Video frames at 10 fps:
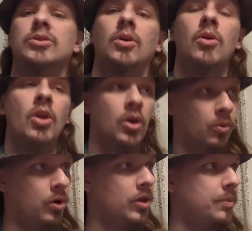So
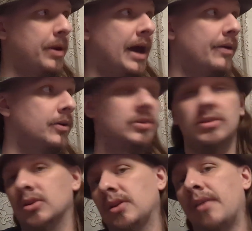one of the
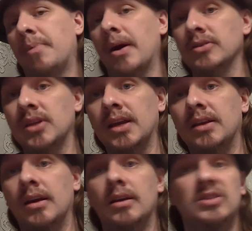they have powers
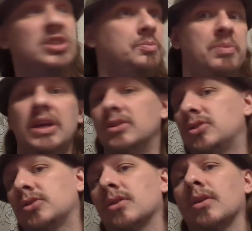like
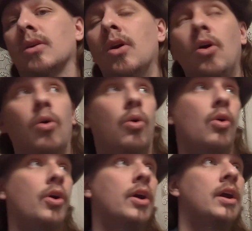Speedster
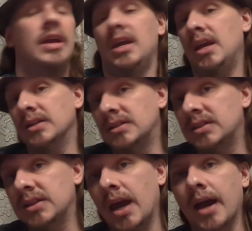or
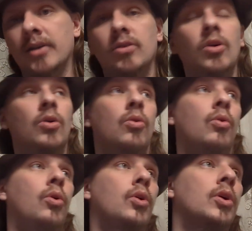Insect
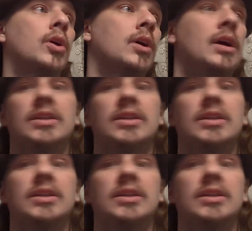or